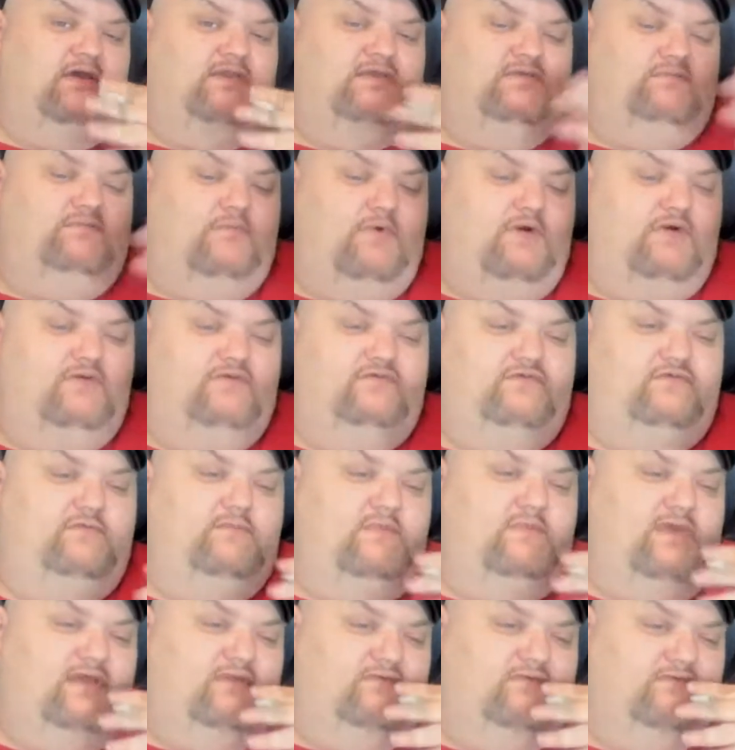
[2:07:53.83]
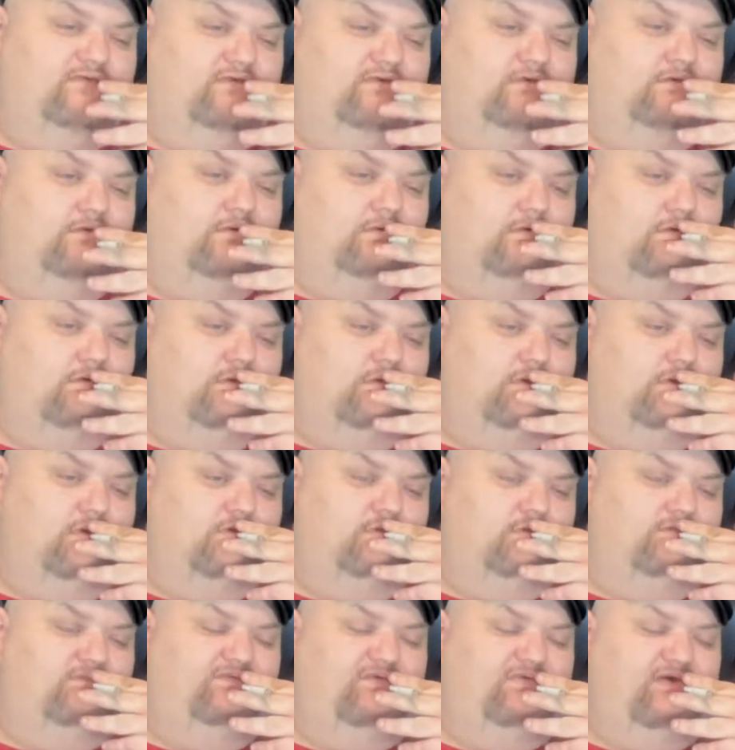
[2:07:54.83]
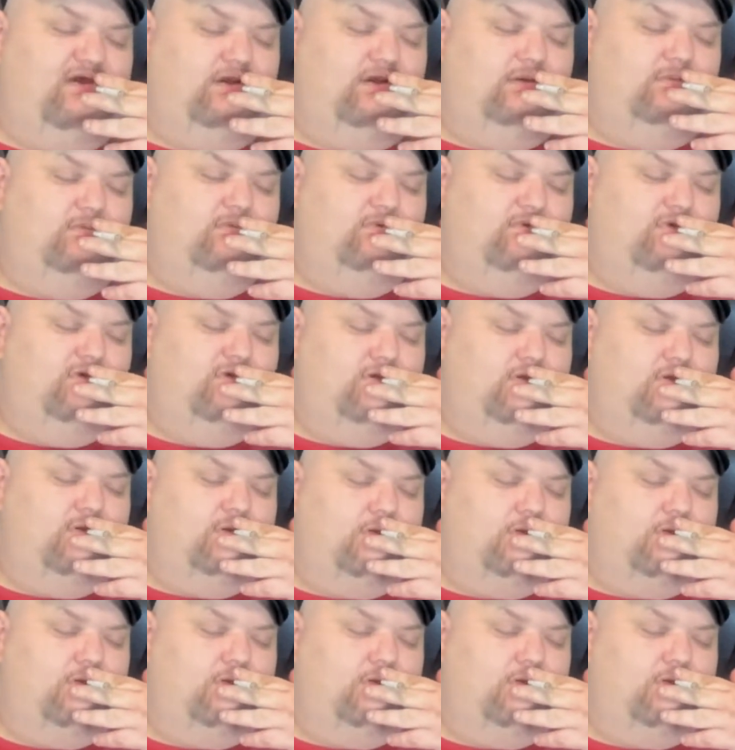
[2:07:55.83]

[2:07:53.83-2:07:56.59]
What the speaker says: it's Marshall Manson. You'll find him on there.